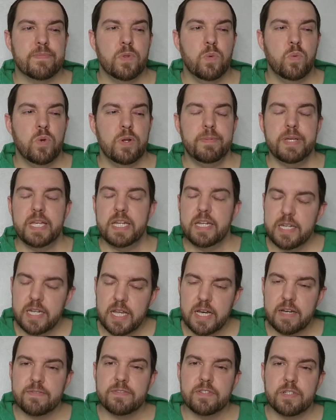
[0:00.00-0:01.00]
would be
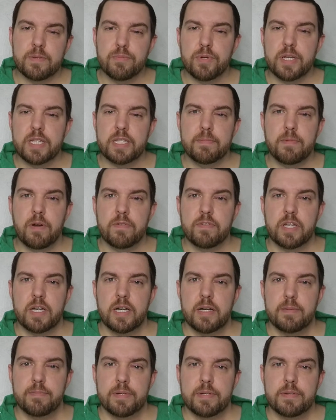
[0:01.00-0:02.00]
enough to bring them over the
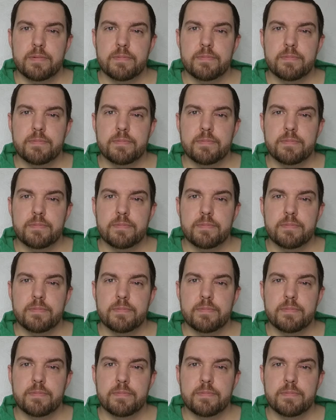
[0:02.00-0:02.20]
hump.